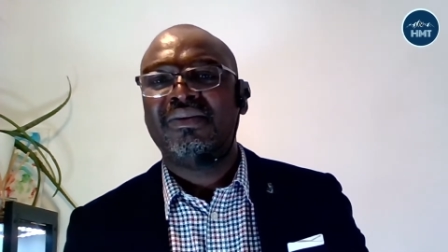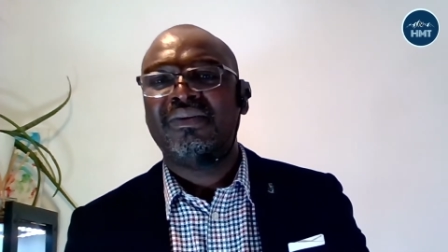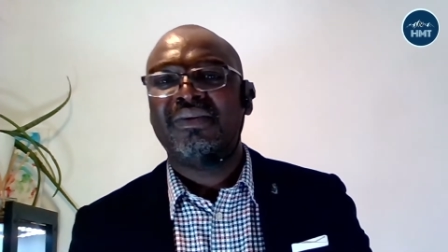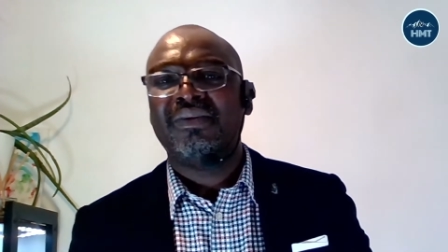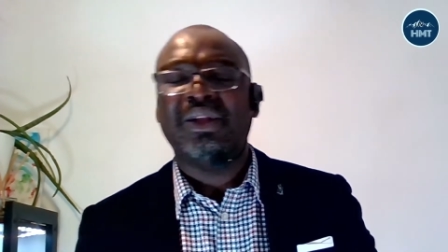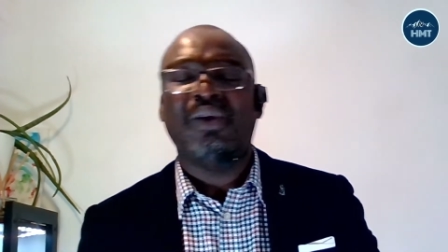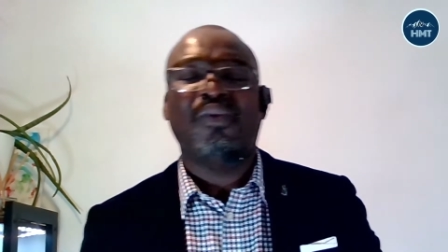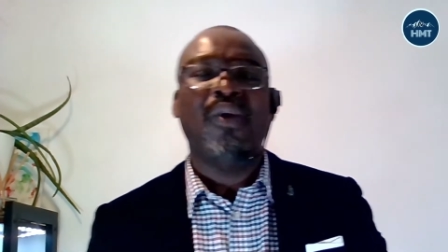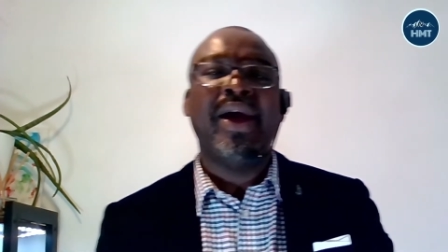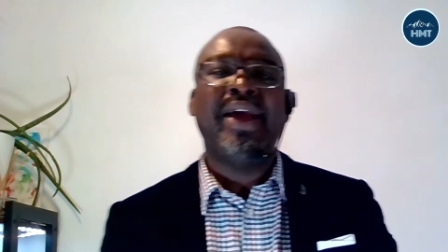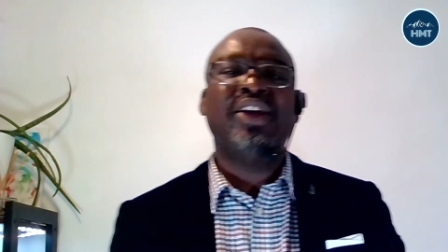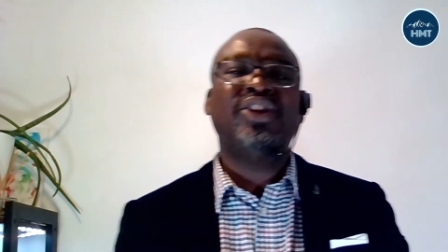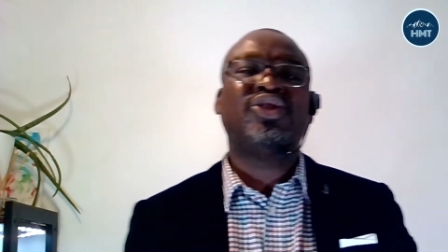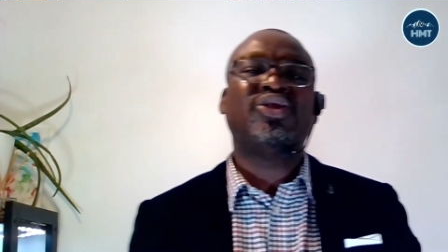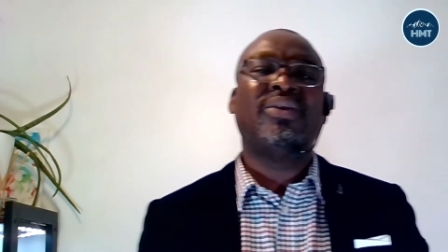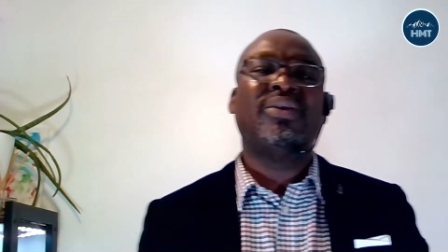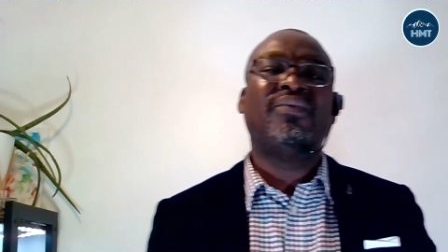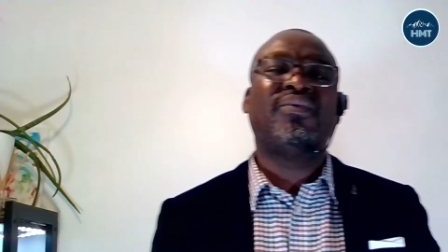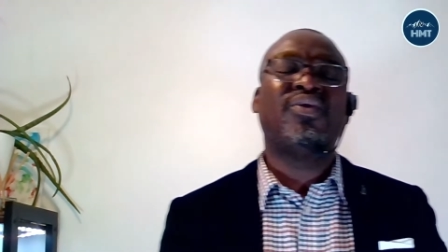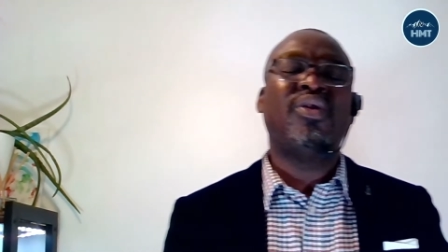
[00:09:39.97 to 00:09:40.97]
The ways
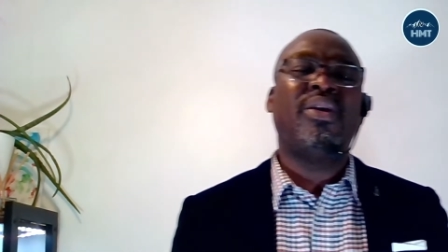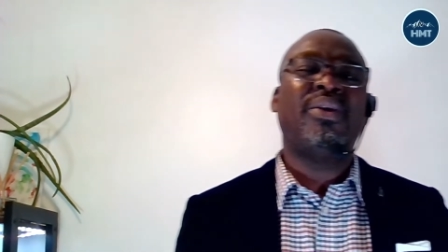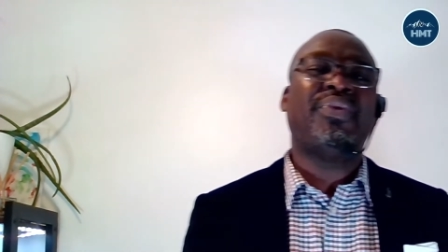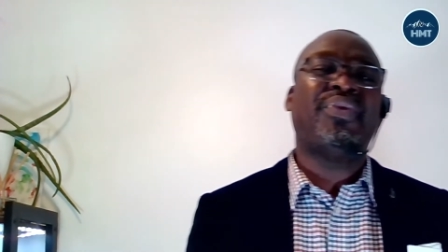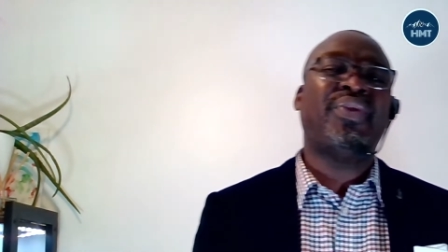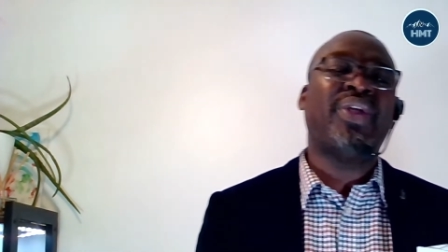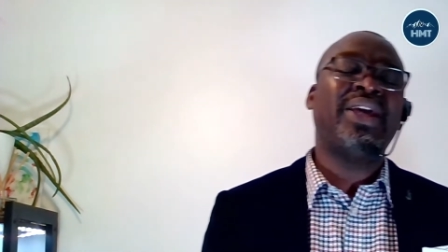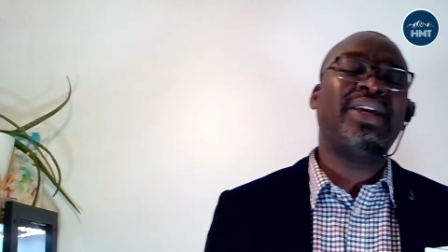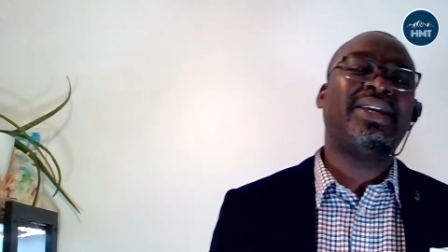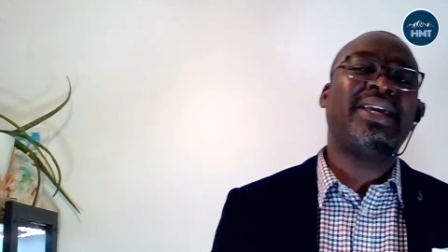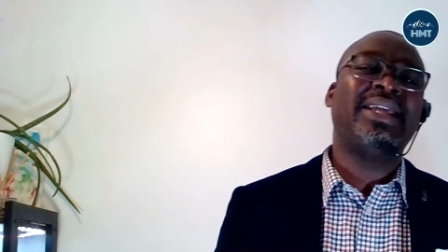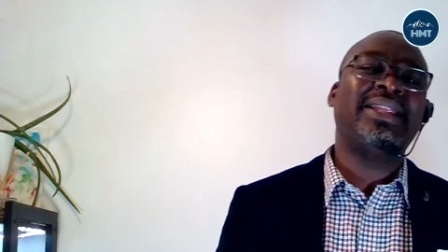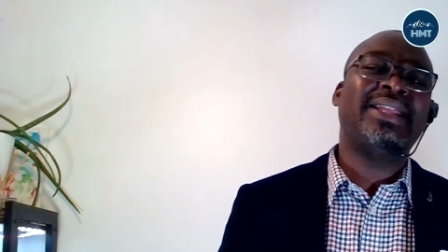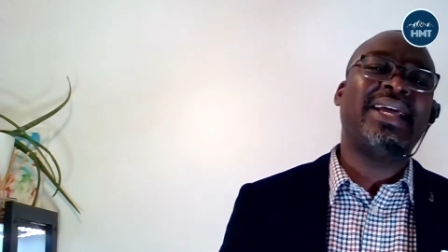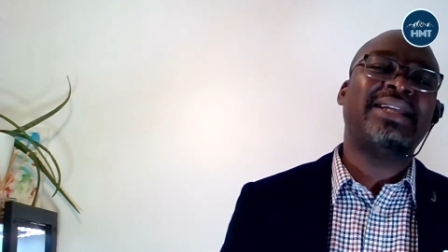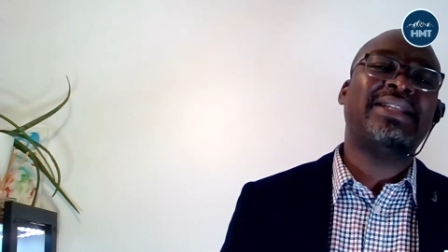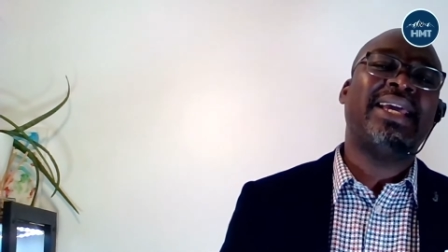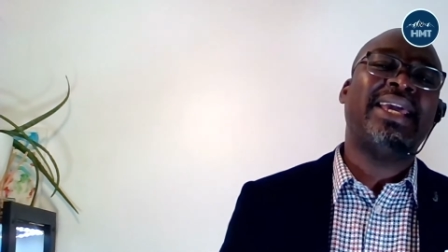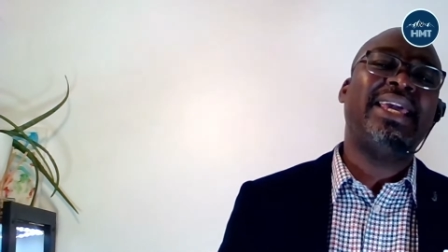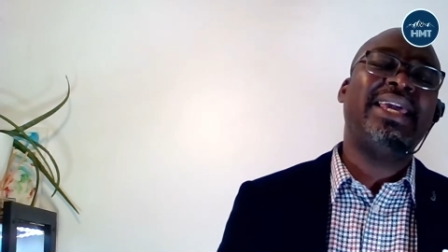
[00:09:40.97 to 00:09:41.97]
of God, thinking
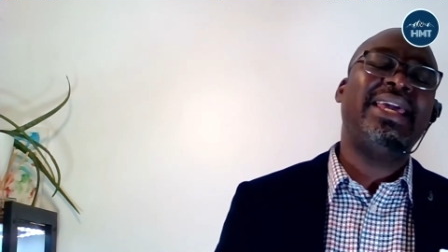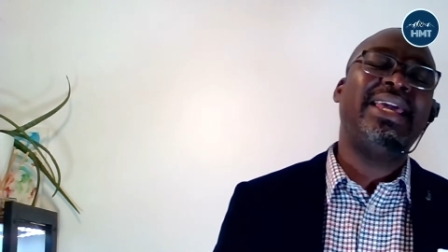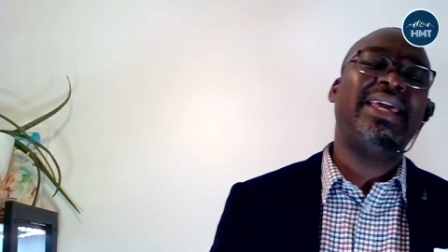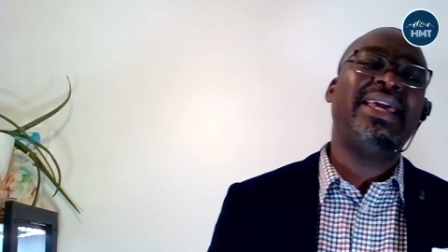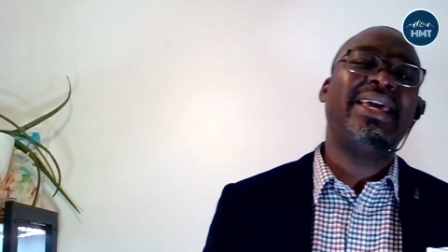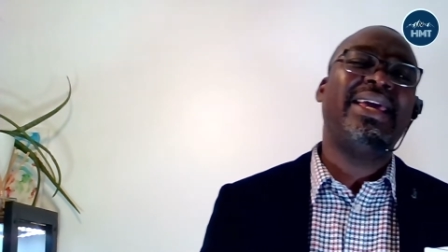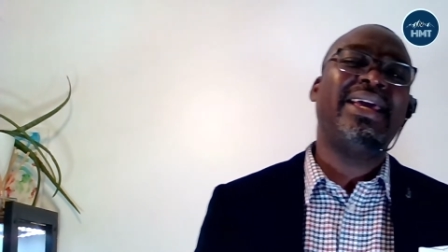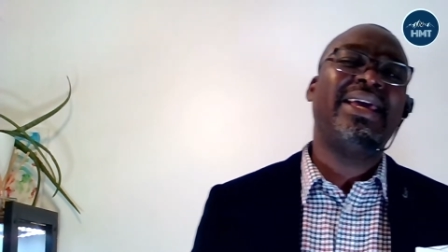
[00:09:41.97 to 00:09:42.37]
that He